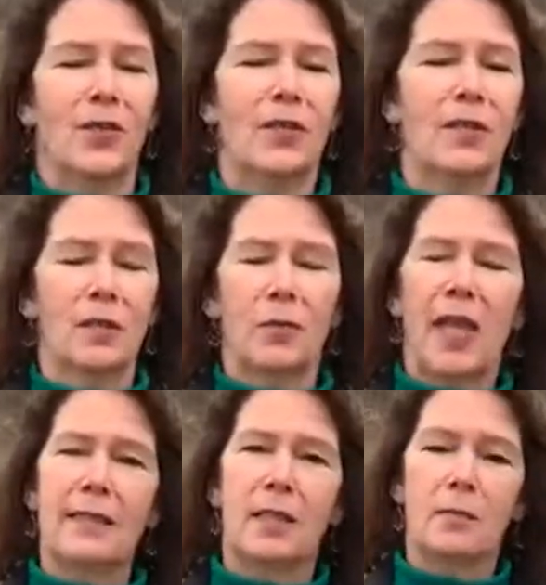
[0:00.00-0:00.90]
this is a
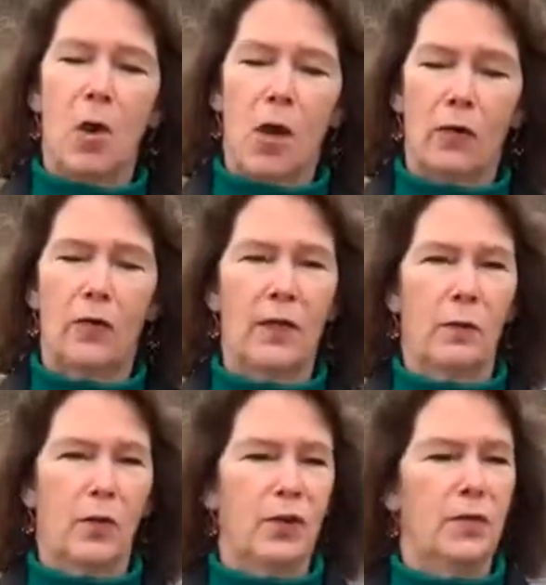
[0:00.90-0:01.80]
plastic model
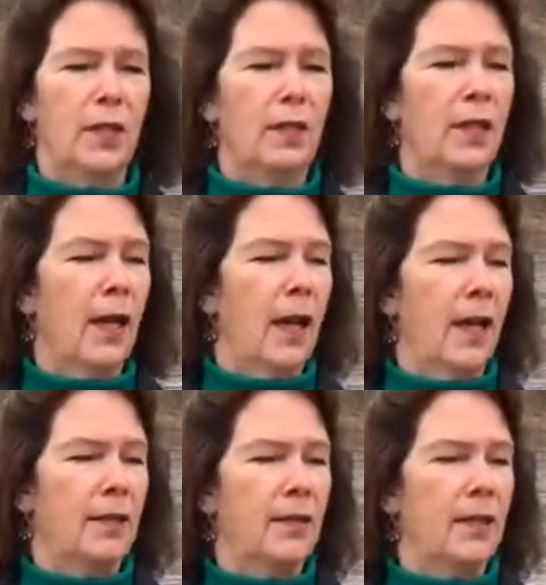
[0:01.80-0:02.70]
that we're using
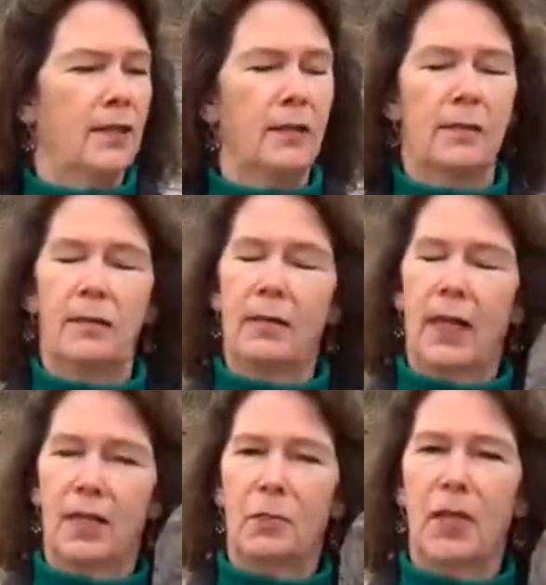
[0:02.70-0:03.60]
to
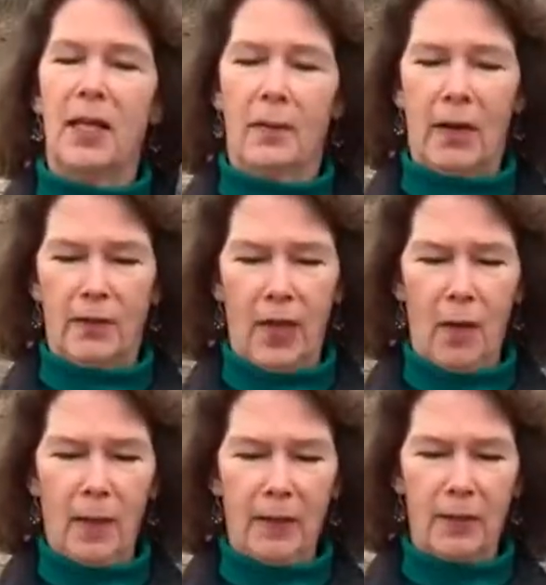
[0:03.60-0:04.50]
explain about the
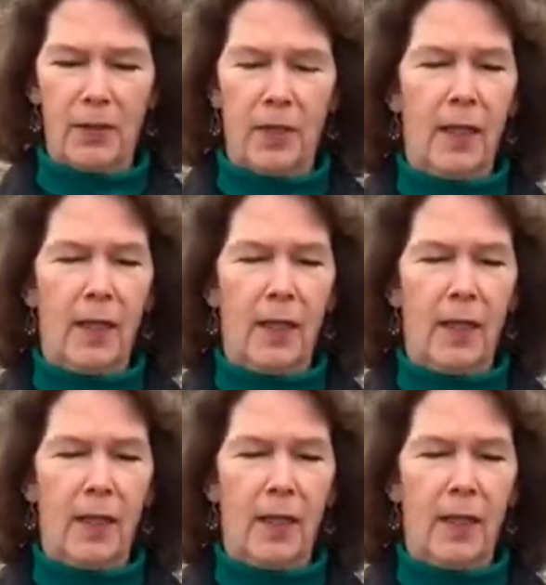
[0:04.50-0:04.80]
hellbenders.